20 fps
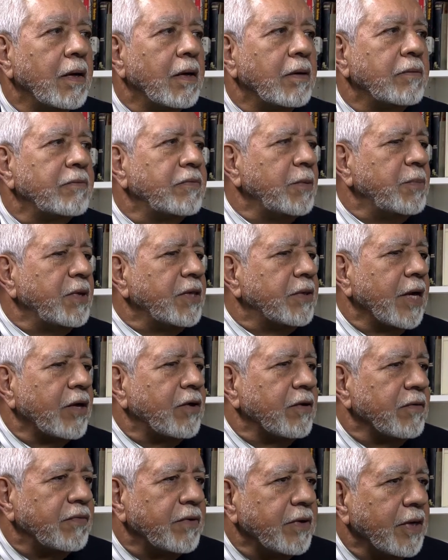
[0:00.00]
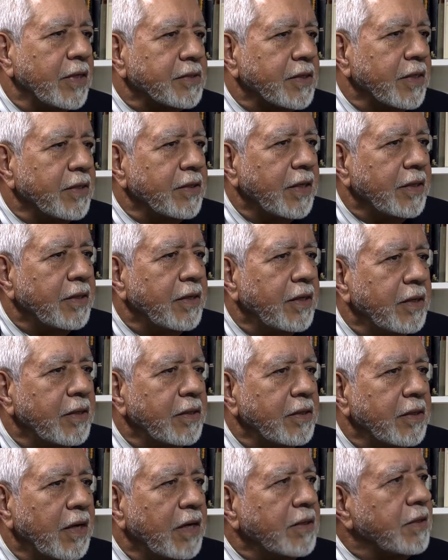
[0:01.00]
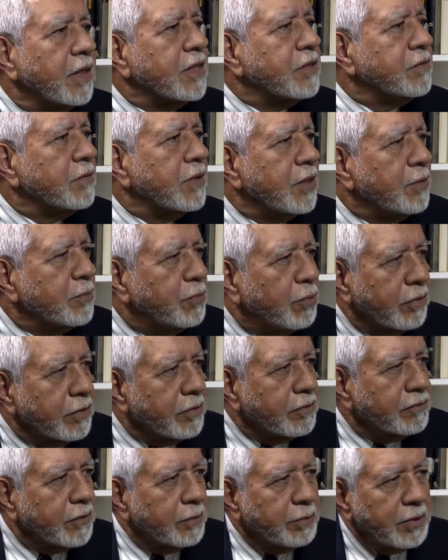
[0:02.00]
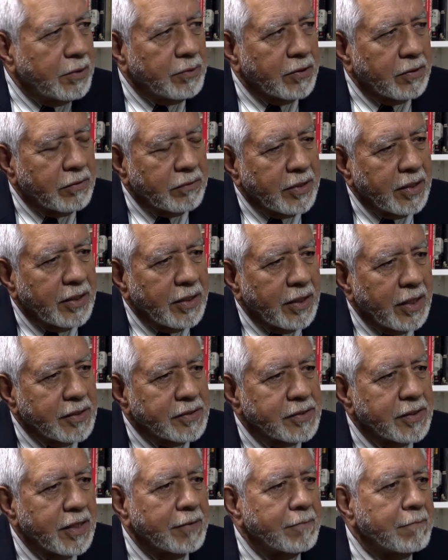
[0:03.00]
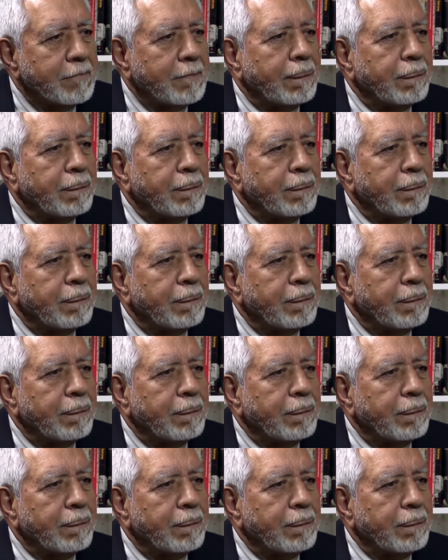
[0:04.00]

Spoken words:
VB, thank you for asking that. I think it's really important for people to realize that